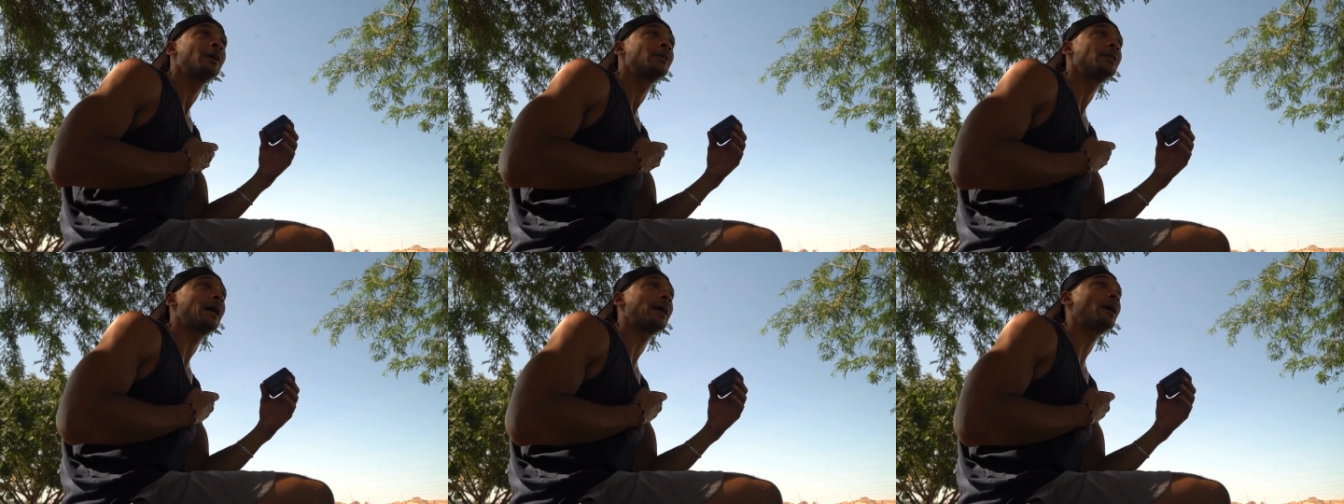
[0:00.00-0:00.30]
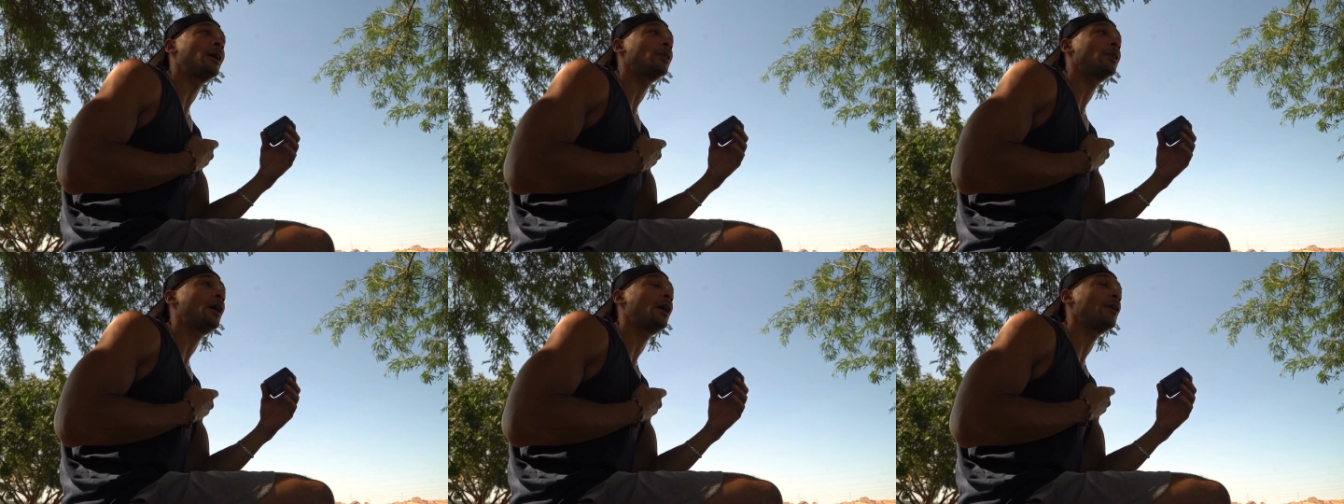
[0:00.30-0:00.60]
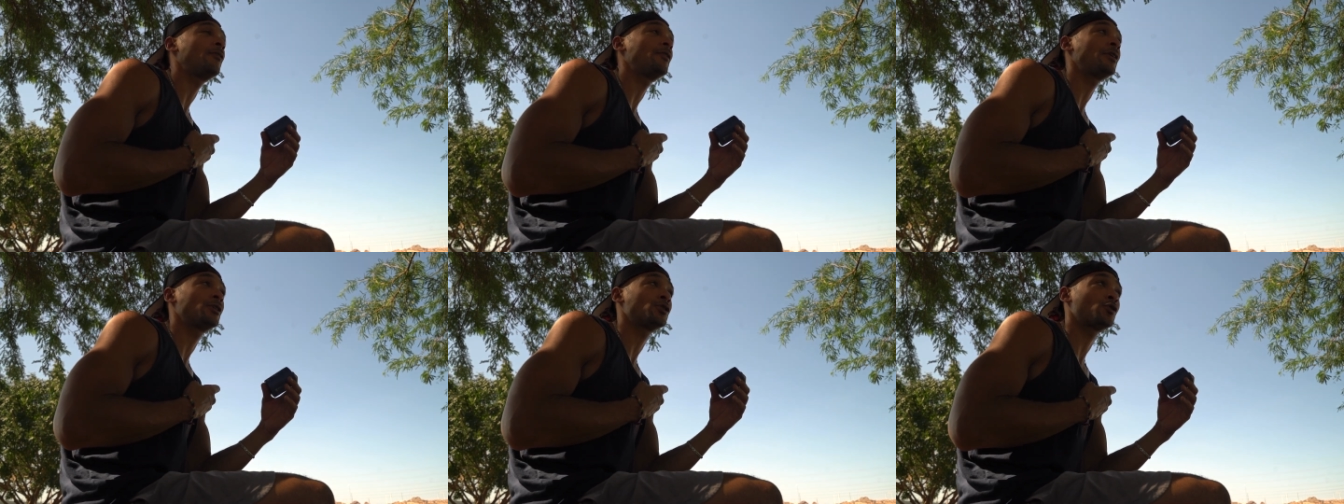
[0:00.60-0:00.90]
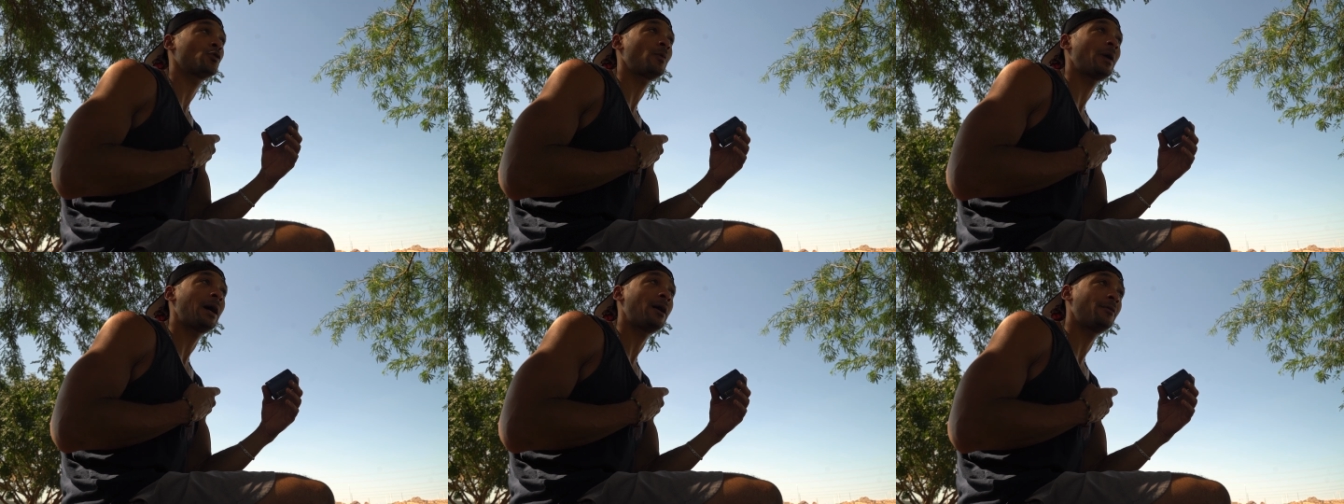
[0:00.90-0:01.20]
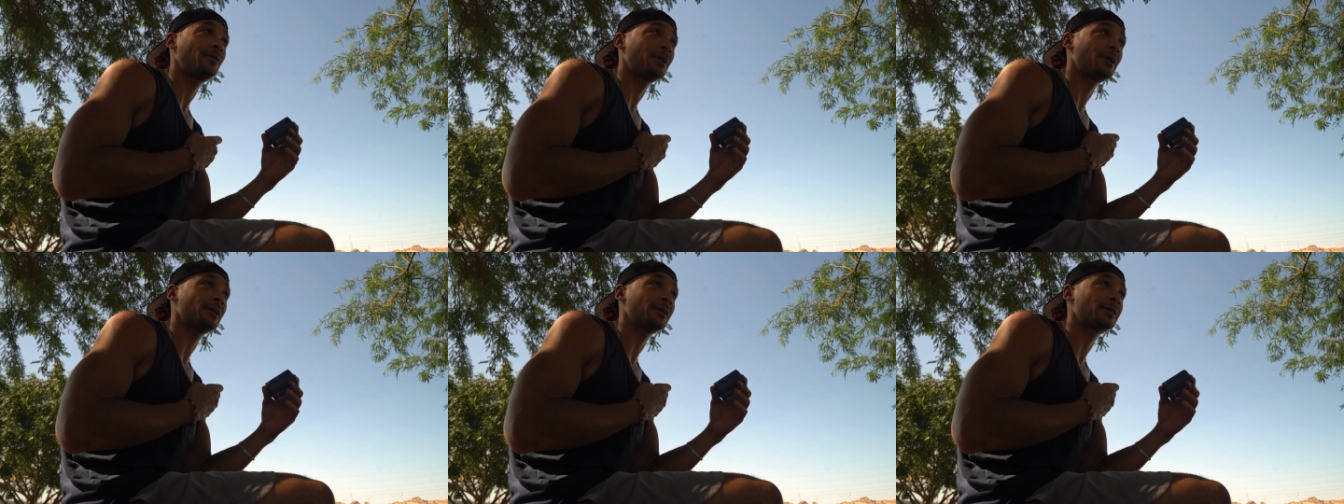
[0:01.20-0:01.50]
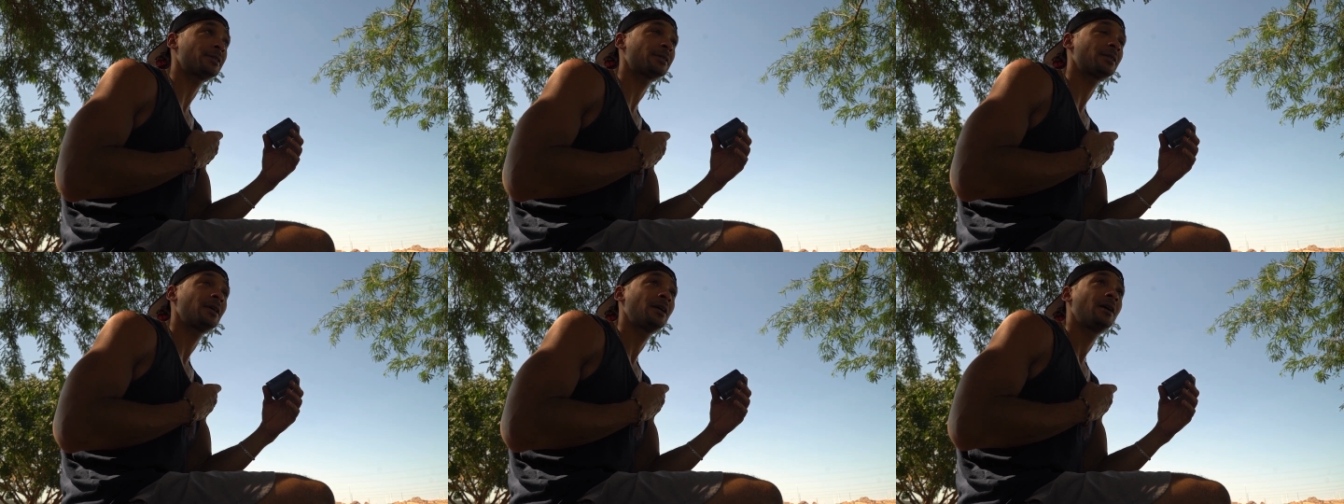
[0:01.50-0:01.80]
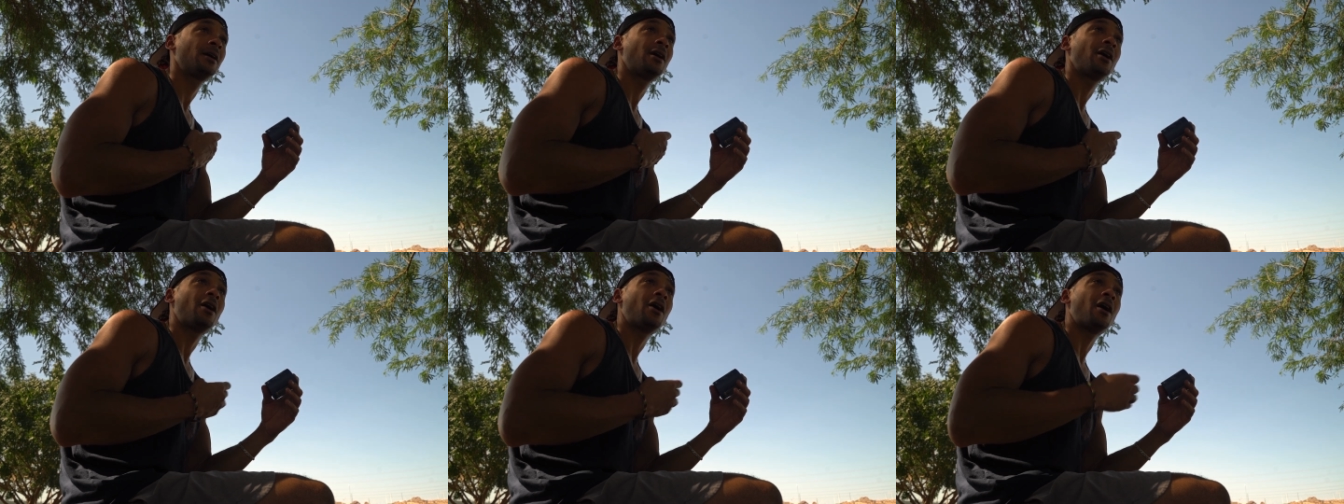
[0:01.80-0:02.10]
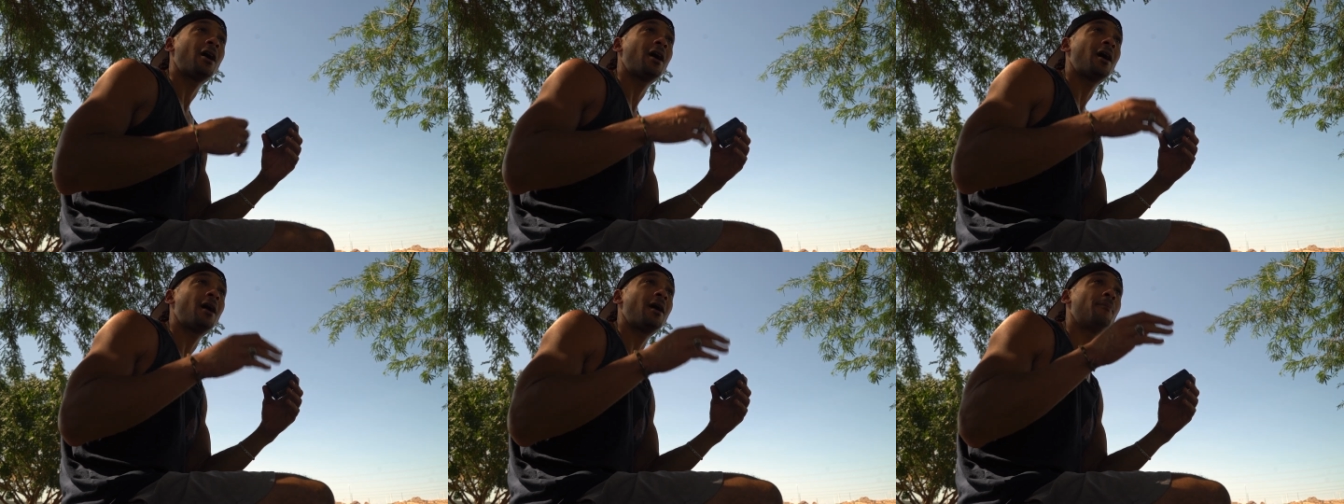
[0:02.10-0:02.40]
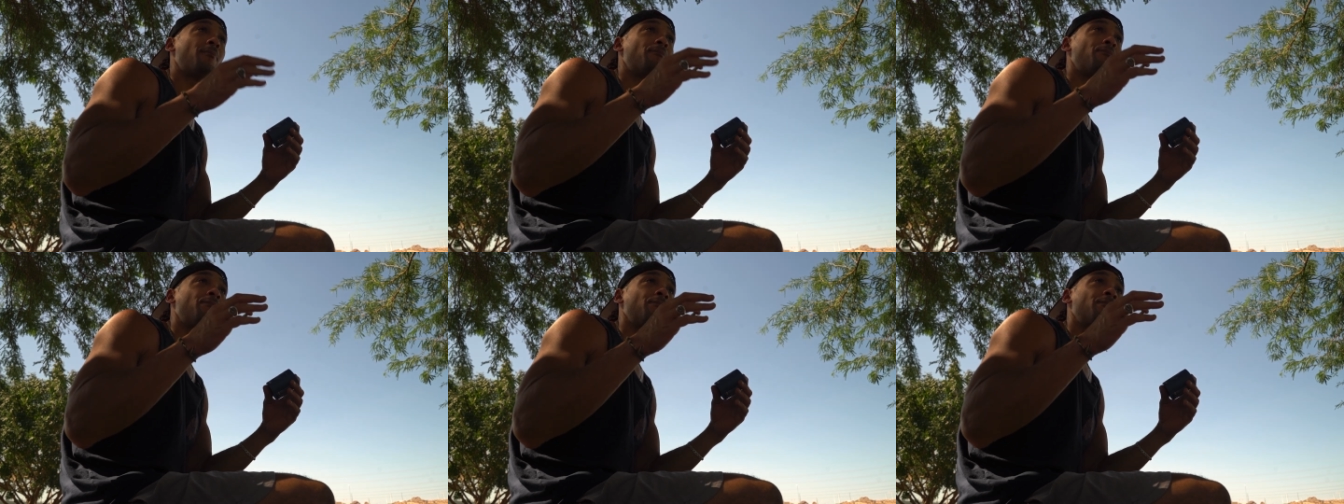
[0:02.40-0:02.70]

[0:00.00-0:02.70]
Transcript: like a lot of things around us uh,